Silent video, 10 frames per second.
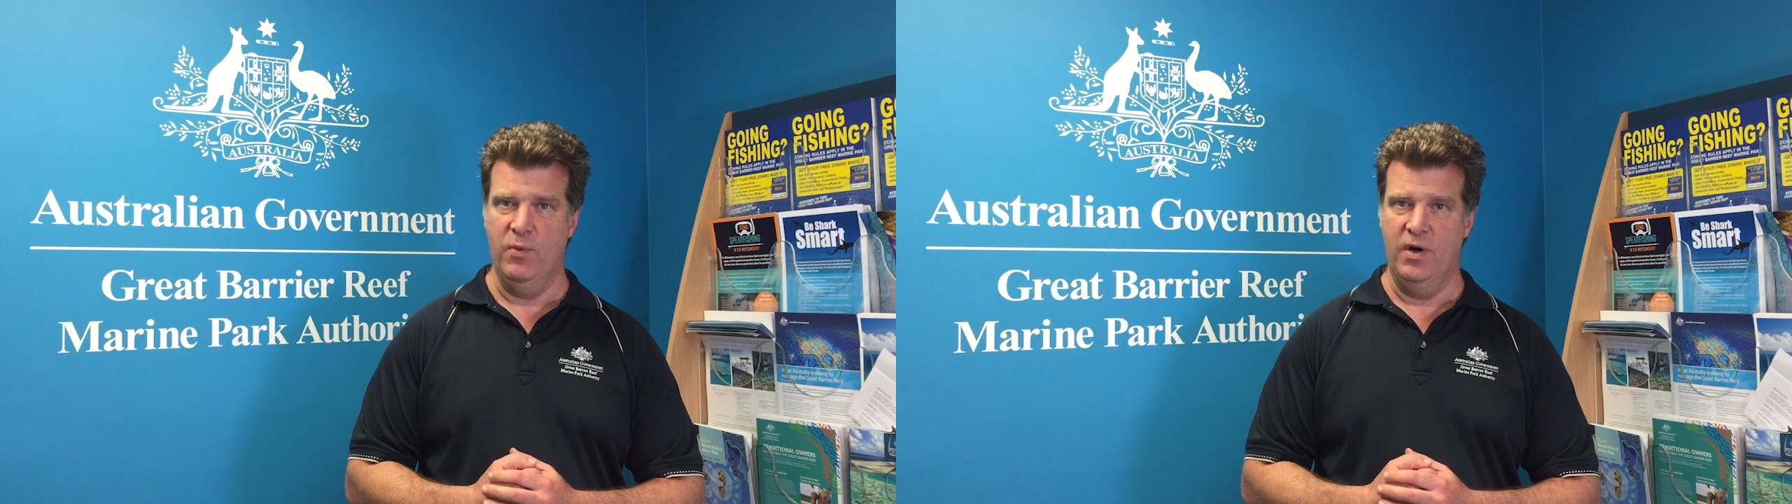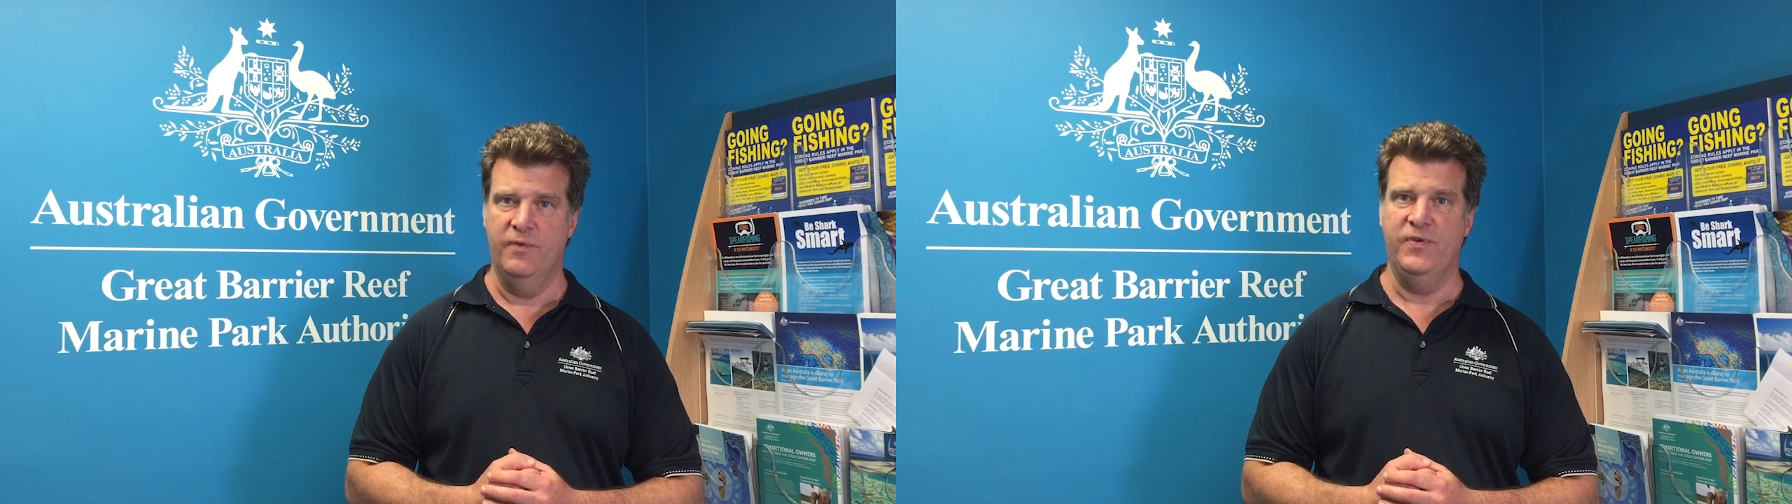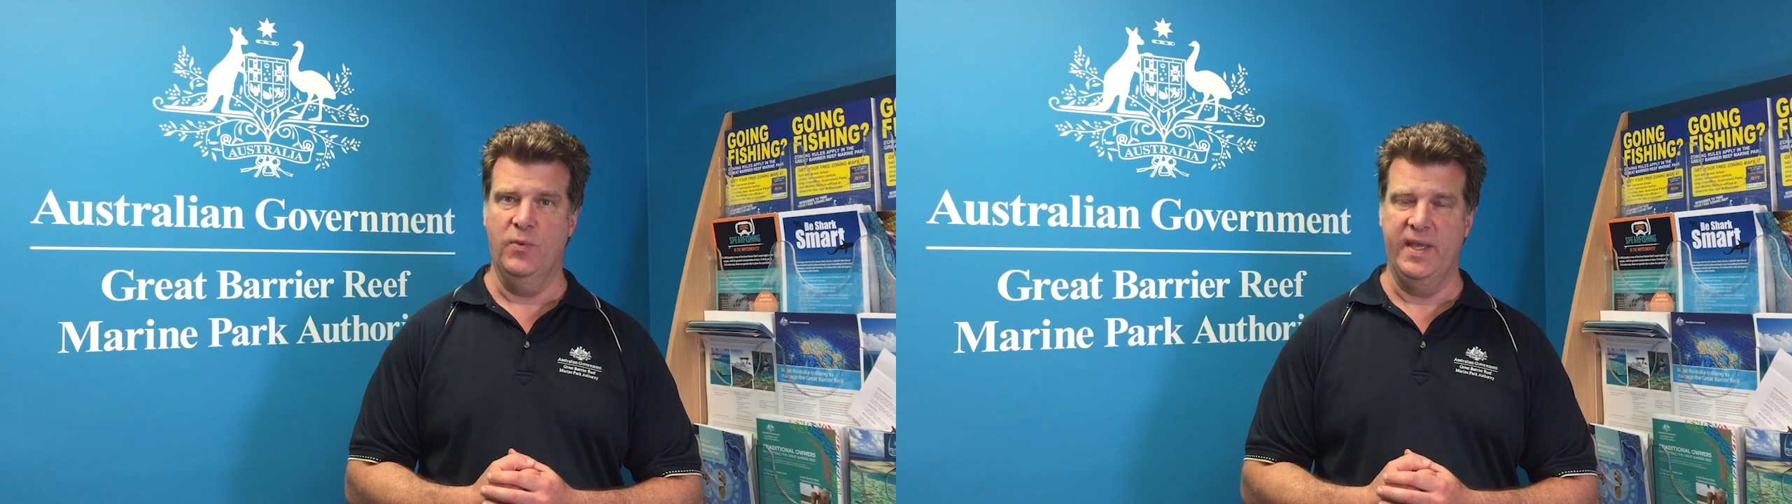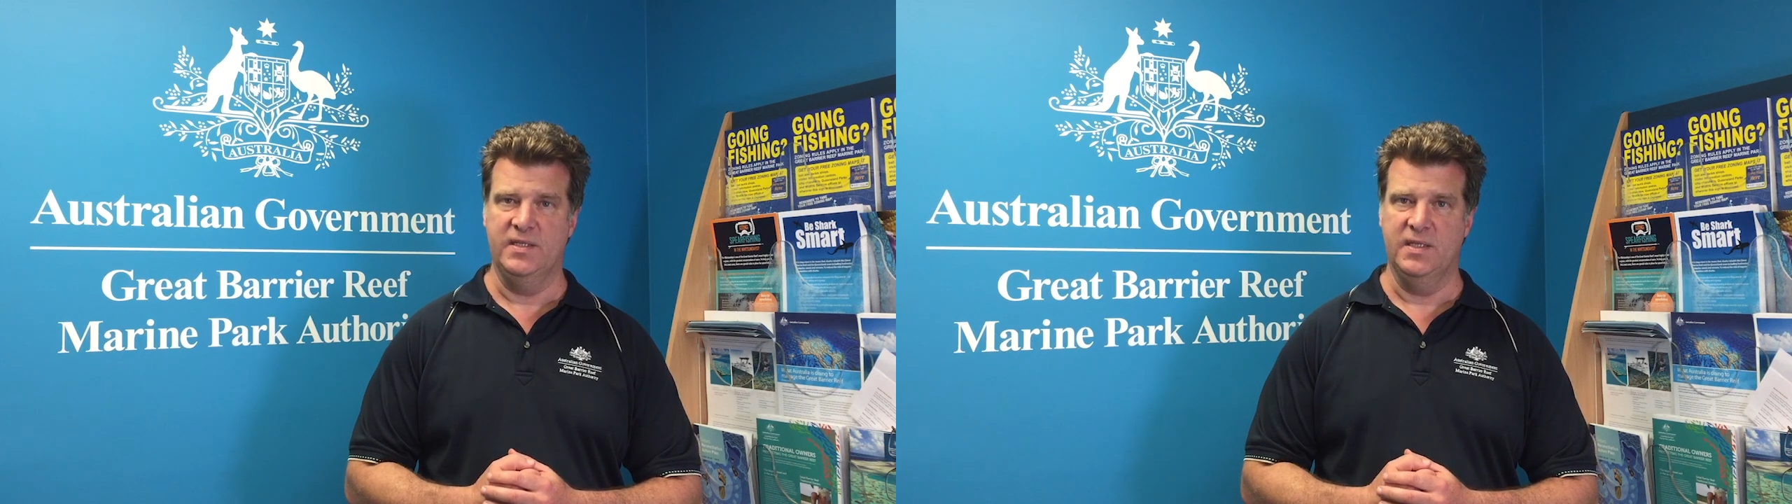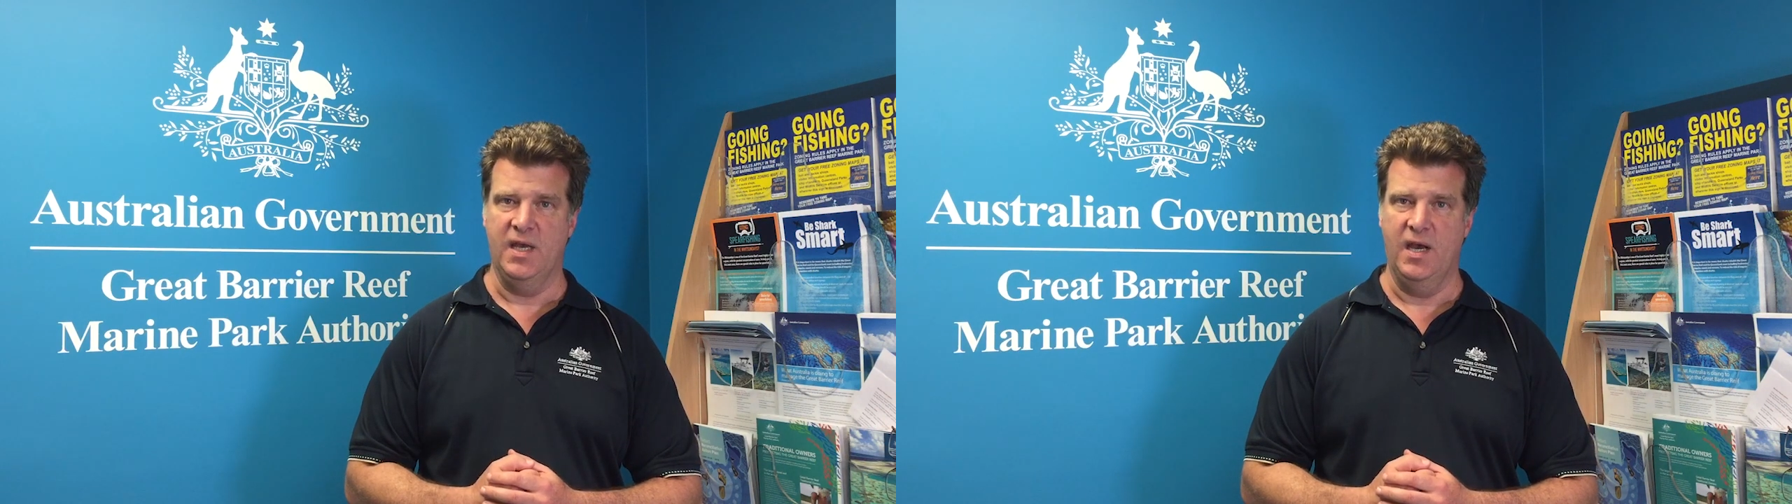were a few
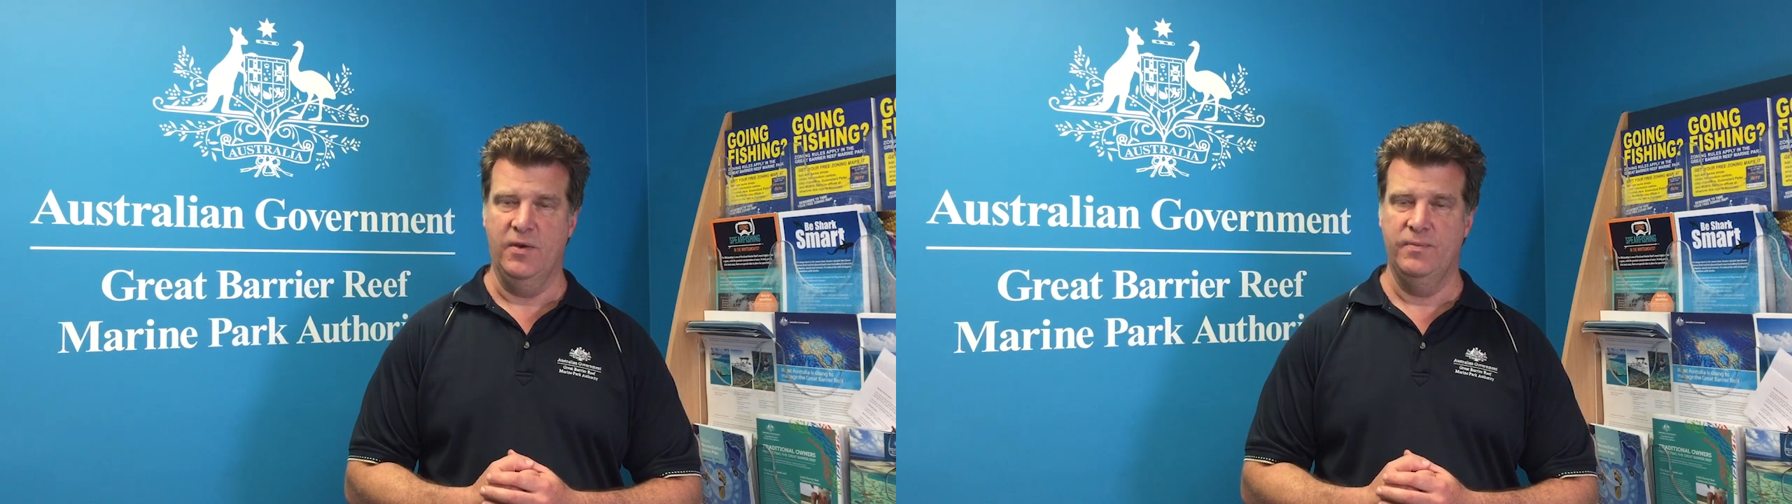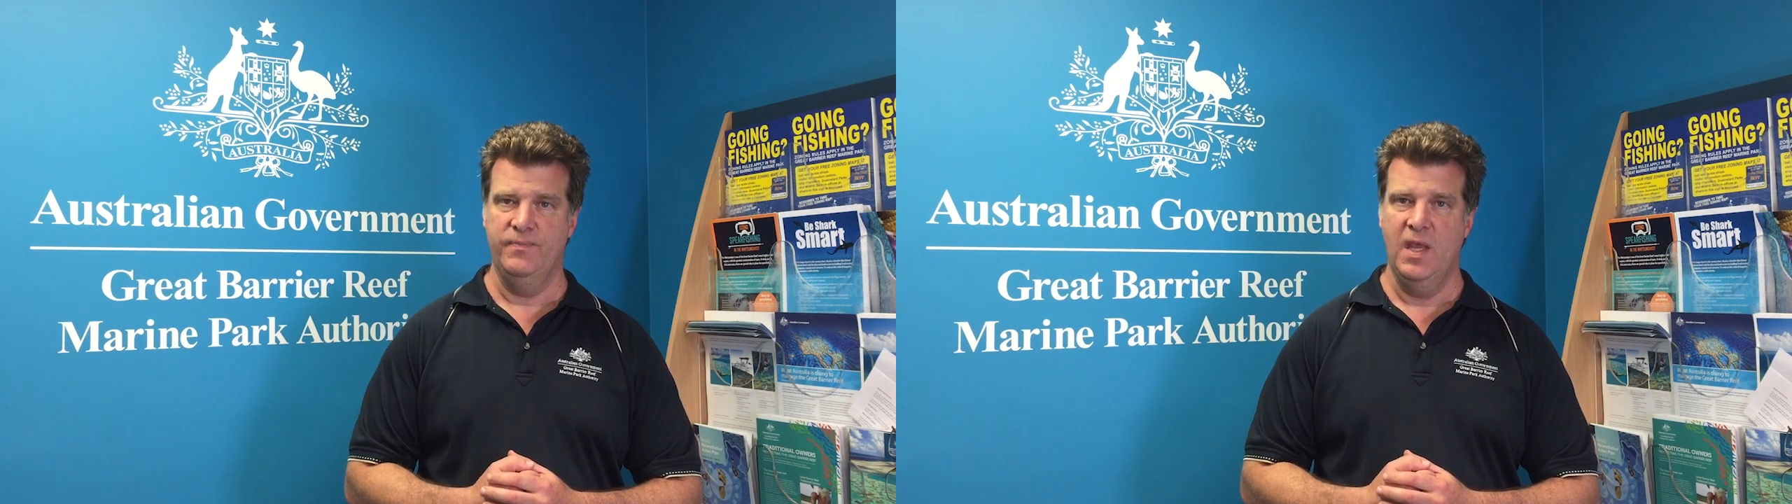weeks ago.